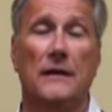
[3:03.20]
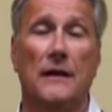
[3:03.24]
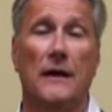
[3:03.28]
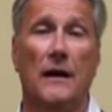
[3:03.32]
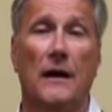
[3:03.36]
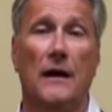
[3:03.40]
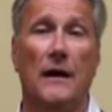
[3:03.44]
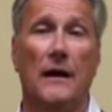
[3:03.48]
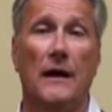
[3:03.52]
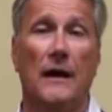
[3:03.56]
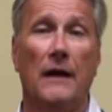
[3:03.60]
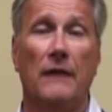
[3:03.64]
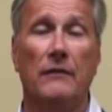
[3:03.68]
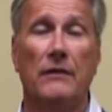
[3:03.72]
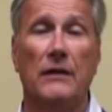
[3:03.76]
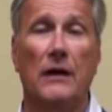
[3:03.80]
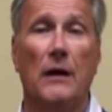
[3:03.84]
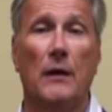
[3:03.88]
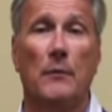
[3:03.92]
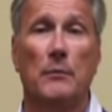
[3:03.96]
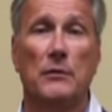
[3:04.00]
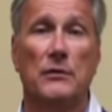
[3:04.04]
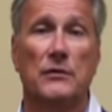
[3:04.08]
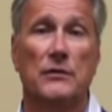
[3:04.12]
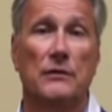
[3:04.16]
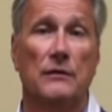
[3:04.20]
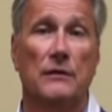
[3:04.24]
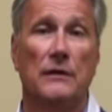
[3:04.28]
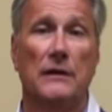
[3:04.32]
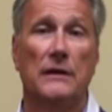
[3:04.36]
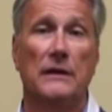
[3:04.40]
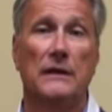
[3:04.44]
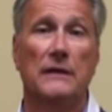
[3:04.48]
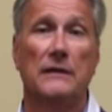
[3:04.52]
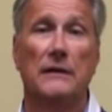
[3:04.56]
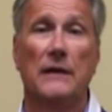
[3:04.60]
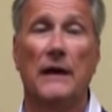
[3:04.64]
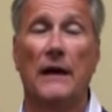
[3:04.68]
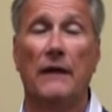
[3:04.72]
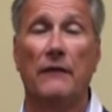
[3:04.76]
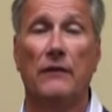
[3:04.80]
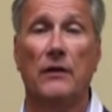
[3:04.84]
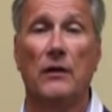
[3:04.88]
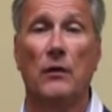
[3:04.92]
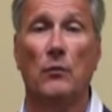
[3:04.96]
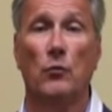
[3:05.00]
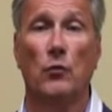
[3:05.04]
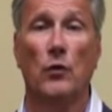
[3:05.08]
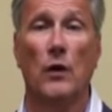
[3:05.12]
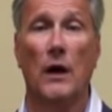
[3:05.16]
have the opportunity to have
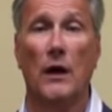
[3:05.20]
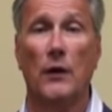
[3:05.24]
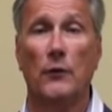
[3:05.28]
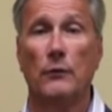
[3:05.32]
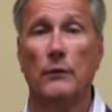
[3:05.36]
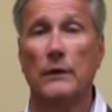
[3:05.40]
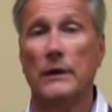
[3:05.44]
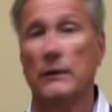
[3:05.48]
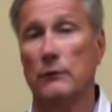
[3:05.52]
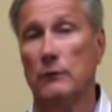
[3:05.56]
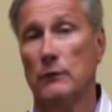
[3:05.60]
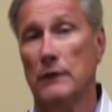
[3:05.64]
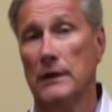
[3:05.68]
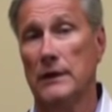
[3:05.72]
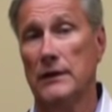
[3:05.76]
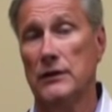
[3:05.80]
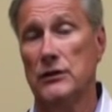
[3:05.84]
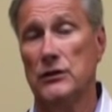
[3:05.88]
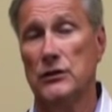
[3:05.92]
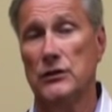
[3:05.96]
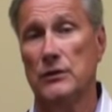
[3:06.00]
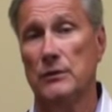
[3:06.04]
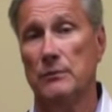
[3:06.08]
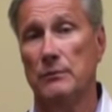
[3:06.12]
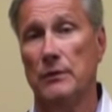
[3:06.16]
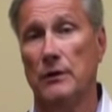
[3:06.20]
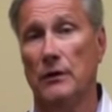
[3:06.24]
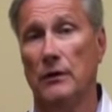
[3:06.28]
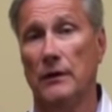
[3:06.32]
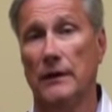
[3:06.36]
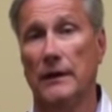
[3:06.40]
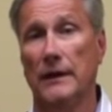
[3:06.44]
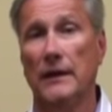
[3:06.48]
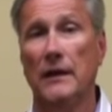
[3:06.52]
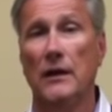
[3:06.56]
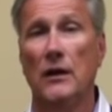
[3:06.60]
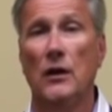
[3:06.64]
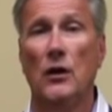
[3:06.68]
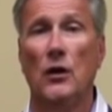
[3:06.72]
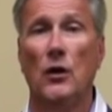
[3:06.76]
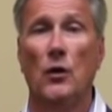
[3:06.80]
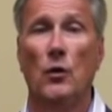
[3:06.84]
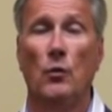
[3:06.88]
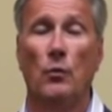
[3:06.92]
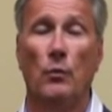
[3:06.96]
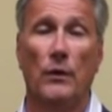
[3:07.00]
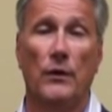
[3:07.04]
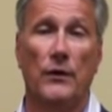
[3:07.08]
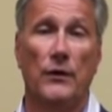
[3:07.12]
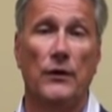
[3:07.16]
camaraderie and relationship building
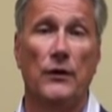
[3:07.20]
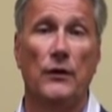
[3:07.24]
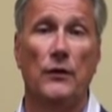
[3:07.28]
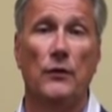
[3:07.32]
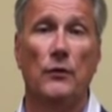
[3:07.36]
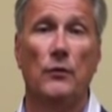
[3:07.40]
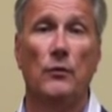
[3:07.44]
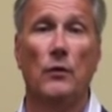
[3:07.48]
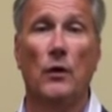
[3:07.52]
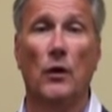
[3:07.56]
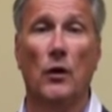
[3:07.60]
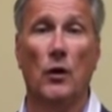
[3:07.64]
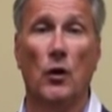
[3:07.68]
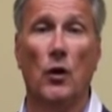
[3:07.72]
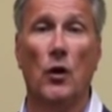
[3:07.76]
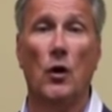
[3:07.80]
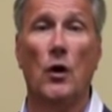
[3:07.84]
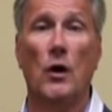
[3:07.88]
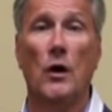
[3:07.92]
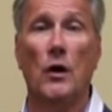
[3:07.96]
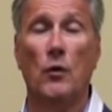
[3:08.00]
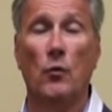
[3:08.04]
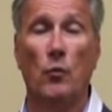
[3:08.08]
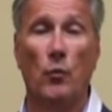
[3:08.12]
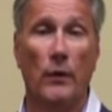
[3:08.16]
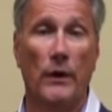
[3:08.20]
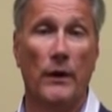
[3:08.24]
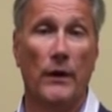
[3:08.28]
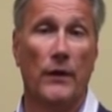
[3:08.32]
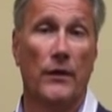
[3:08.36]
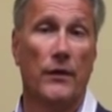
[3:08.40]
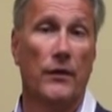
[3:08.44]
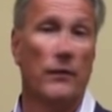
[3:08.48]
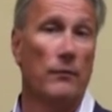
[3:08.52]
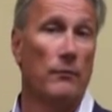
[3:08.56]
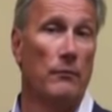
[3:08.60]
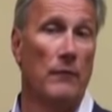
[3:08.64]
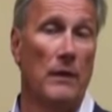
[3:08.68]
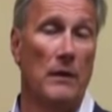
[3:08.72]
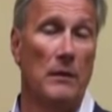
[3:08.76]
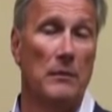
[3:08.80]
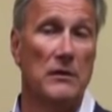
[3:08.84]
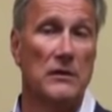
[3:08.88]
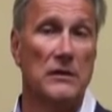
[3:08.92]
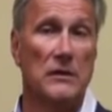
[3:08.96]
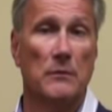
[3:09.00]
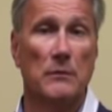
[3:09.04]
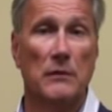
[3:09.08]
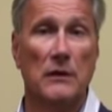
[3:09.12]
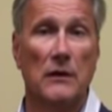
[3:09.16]
with you, along with maybe
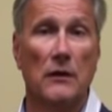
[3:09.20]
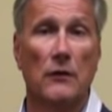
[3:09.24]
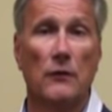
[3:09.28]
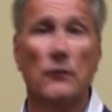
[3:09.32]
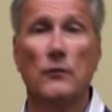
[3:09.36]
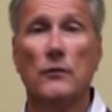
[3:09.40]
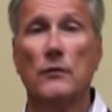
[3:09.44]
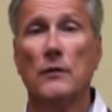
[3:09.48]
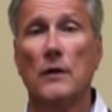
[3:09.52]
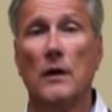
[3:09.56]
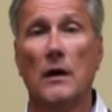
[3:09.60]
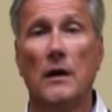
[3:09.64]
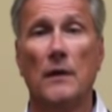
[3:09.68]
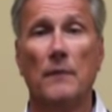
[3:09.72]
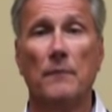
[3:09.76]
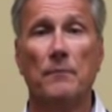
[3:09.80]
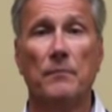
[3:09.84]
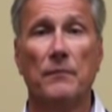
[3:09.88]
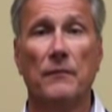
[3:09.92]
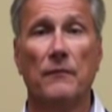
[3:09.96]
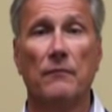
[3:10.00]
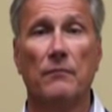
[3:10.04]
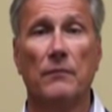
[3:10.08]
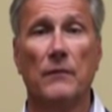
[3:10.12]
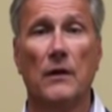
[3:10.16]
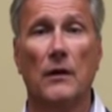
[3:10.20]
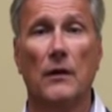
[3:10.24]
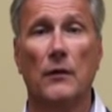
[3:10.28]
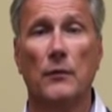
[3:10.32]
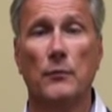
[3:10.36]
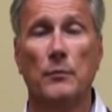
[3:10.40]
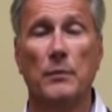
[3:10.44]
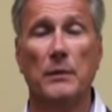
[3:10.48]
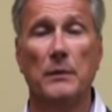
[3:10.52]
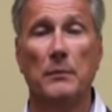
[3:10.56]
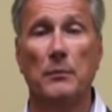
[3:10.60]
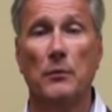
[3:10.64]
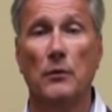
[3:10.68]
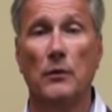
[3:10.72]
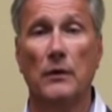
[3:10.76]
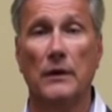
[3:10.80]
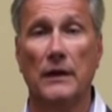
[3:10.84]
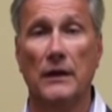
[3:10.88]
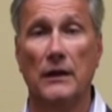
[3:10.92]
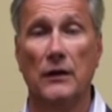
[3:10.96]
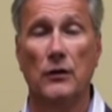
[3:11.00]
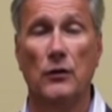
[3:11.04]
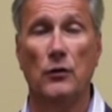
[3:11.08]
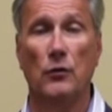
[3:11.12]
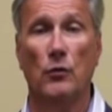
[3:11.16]
some of the other people
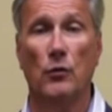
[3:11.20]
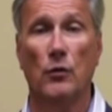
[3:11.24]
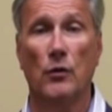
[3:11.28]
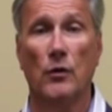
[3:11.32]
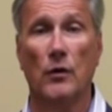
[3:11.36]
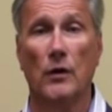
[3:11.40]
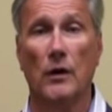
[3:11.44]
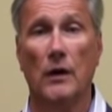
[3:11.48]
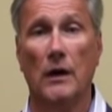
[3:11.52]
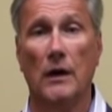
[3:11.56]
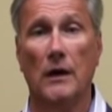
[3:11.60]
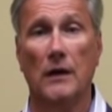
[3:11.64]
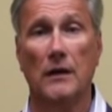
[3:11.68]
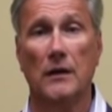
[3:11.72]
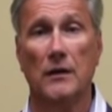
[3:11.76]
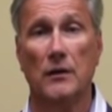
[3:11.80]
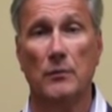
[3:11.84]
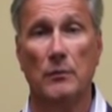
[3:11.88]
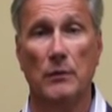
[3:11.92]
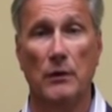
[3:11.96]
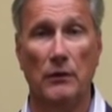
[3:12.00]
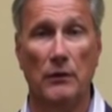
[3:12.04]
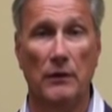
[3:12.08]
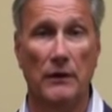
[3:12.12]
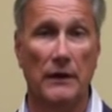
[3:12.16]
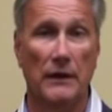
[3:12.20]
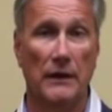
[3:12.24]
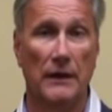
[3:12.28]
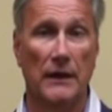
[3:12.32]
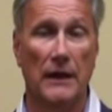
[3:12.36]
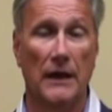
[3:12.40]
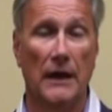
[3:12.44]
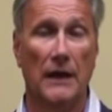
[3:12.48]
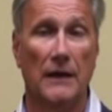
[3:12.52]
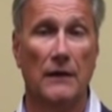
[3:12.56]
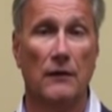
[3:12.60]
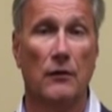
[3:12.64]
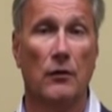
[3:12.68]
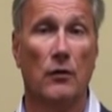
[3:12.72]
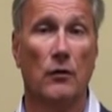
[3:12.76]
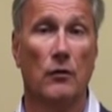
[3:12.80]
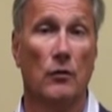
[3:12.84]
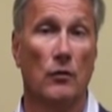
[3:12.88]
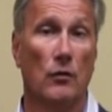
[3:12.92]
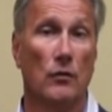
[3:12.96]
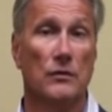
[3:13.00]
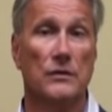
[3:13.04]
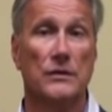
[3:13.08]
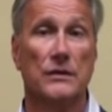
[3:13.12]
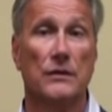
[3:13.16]
in your community that are
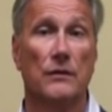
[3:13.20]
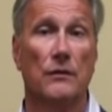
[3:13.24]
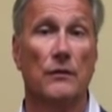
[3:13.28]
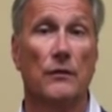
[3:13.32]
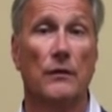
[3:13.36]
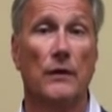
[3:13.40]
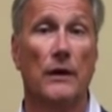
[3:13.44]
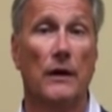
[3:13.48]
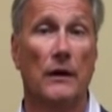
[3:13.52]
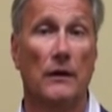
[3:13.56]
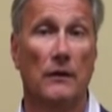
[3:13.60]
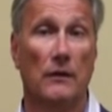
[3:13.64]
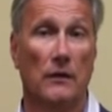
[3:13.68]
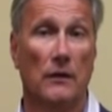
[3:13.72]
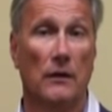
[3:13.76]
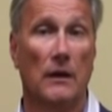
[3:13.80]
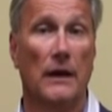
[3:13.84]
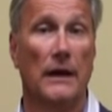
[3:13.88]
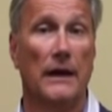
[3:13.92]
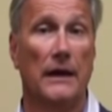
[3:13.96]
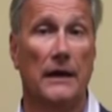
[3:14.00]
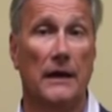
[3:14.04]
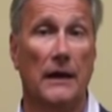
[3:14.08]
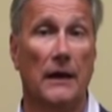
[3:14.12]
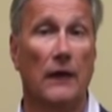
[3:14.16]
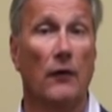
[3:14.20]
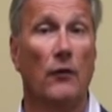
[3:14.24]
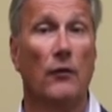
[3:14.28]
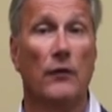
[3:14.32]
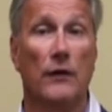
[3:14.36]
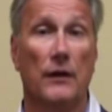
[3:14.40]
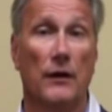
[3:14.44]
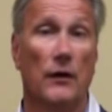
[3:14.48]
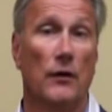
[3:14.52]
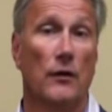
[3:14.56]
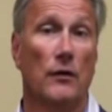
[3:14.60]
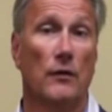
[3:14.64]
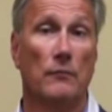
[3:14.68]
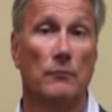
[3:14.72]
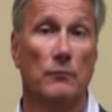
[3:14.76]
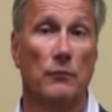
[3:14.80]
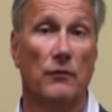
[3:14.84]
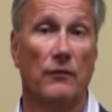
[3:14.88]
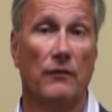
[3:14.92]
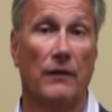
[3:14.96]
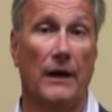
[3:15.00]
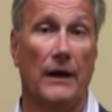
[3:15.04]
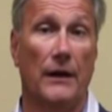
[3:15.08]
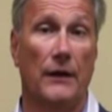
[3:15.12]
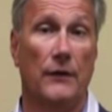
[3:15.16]
also like healthcare
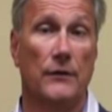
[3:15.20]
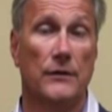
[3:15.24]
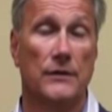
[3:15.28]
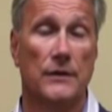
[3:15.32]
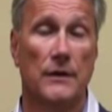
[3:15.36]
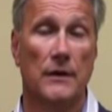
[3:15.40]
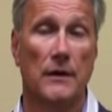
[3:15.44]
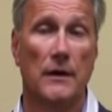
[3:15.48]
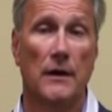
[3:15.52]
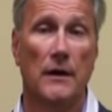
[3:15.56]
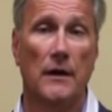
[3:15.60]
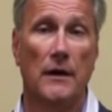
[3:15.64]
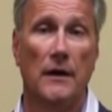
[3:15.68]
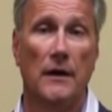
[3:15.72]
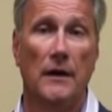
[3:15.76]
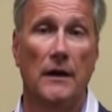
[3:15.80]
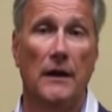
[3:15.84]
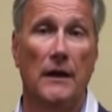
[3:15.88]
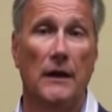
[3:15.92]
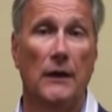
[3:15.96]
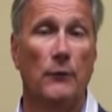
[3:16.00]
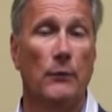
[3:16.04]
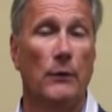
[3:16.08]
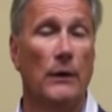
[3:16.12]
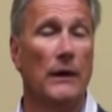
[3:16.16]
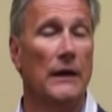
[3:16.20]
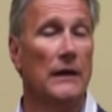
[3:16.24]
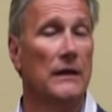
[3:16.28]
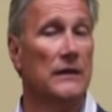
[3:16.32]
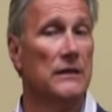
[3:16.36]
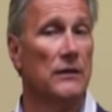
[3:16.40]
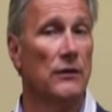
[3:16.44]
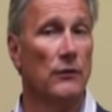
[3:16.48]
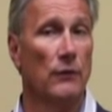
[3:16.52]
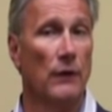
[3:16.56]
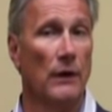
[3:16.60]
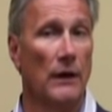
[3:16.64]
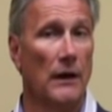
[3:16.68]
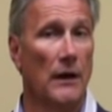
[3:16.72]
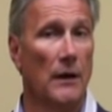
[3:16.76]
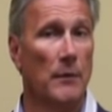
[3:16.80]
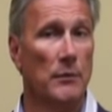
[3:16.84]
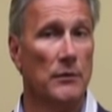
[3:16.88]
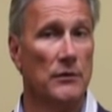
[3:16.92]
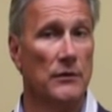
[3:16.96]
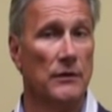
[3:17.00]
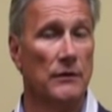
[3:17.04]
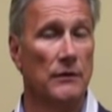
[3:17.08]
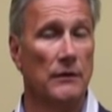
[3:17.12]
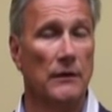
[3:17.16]
providers. Anyway, it's a great
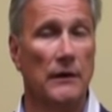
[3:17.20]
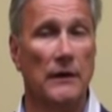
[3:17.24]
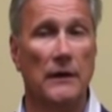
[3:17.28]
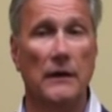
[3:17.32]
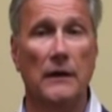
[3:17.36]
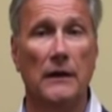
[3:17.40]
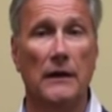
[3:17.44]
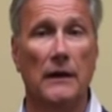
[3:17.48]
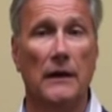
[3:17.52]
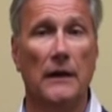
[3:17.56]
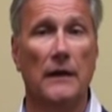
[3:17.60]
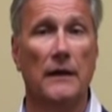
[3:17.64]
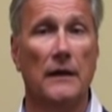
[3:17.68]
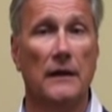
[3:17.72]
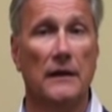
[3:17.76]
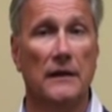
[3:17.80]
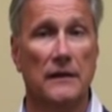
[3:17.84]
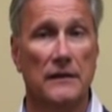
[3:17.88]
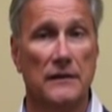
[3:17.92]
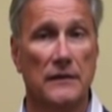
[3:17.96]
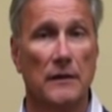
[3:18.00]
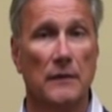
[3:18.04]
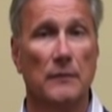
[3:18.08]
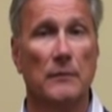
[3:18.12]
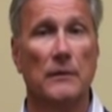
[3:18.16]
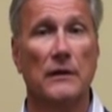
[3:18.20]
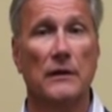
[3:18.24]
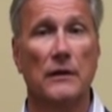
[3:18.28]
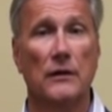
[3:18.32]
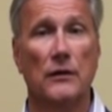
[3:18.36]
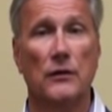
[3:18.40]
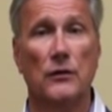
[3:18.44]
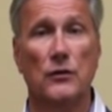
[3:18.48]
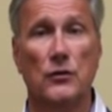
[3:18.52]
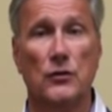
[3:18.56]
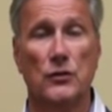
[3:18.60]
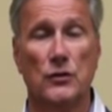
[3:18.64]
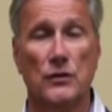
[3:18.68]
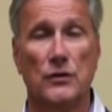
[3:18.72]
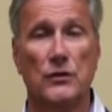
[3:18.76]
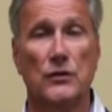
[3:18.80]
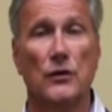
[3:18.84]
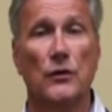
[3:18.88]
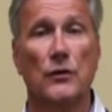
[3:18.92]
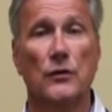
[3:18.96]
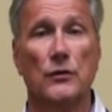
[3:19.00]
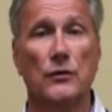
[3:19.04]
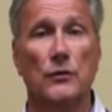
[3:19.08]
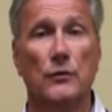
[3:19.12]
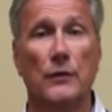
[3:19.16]
opportunity, and I think it's something that you should
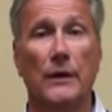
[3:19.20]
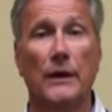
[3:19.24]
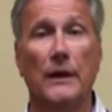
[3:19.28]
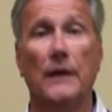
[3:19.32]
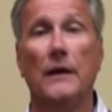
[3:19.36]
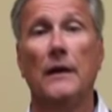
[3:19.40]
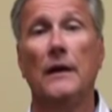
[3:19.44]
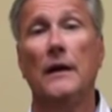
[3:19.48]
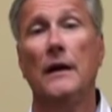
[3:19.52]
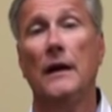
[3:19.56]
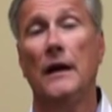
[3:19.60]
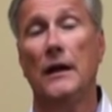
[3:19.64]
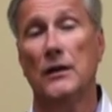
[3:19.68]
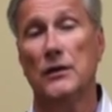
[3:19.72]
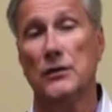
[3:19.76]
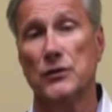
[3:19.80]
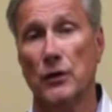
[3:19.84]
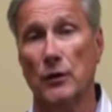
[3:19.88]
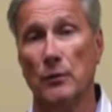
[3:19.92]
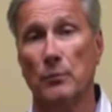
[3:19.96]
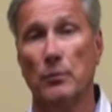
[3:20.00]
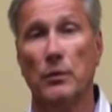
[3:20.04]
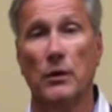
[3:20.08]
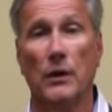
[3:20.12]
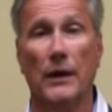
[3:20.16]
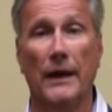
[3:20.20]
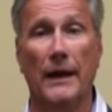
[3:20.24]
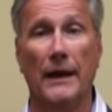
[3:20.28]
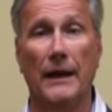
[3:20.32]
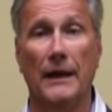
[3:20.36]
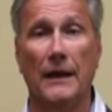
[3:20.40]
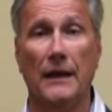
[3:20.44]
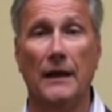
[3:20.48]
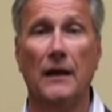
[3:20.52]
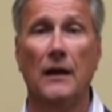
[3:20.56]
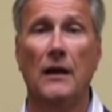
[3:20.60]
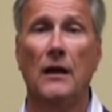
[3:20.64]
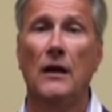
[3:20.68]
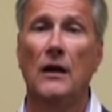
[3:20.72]
start doing and start planning.